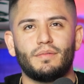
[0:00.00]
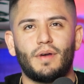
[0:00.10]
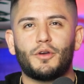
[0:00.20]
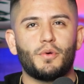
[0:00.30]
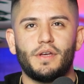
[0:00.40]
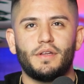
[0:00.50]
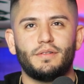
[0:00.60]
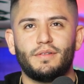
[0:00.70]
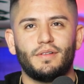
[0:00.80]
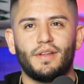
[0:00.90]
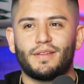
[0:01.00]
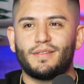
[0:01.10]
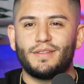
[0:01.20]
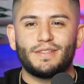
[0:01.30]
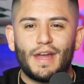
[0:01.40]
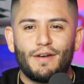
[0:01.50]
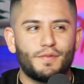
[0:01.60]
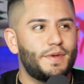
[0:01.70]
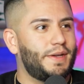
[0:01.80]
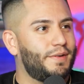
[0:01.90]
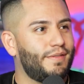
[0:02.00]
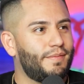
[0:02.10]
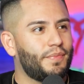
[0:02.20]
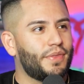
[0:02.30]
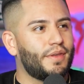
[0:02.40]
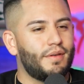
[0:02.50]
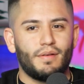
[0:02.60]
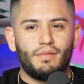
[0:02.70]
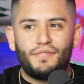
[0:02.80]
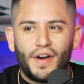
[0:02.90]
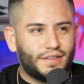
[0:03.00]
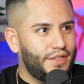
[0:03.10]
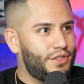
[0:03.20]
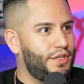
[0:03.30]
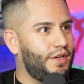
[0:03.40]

I quit. I'm like, this is not for me. Fuck this shit.